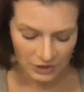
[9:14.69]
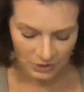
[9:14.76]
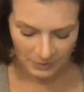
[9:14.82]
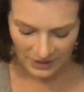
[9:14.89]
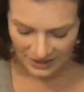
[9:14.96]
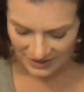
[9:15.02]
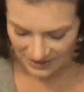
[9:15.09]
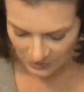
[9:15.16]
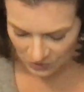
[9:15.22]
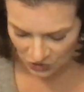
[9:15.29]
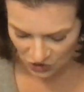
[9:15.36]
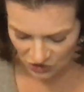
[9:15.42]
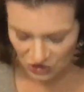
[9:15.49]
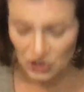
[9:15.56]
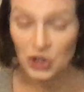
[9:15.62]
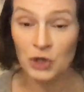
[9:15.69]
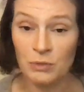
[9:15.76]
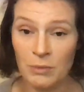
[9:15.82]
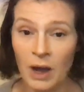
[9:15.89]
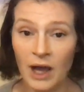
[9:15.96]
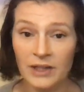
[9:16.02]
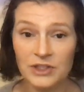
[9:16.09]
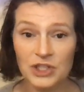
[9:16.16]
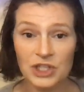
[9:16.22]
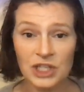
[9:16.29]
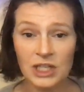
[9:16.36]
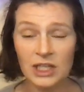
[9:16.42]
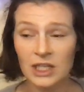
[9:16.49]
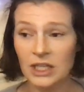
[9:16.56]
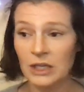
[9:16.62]
her because it was just too much.
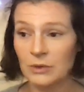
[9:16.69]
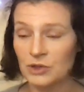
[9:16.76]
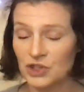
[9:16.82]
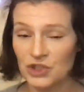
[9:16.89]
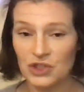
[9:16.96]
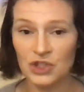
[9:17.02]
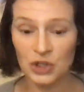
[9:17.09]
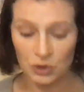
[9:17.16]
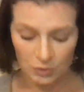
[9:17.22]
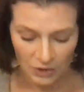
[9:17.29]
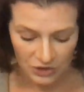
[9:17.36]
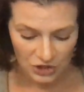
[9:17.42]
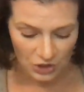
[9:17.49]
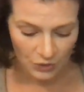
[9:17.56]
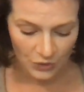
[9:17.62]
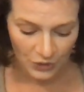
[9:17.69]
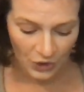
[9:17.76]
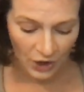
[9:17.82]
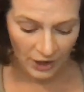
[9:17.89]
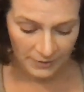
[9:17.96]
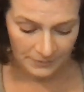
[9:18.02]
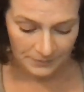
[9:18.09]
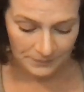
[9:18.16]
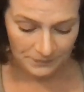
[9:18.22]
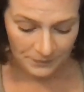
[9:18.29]
It was just too much going on.